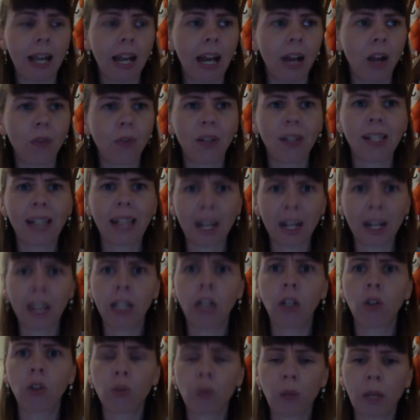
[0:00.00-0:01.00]
And I thought it's actually
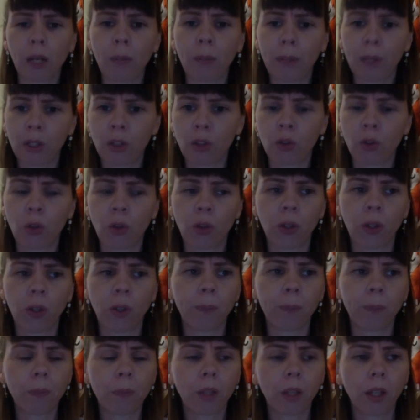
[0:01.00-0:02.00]
incredibly true
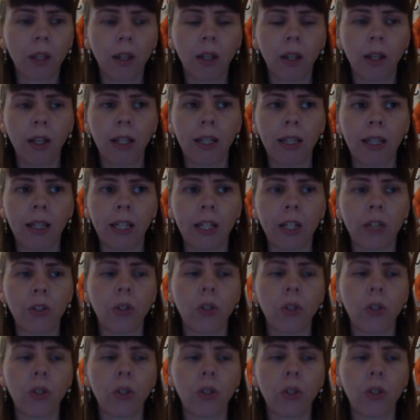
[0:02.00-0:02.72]
that you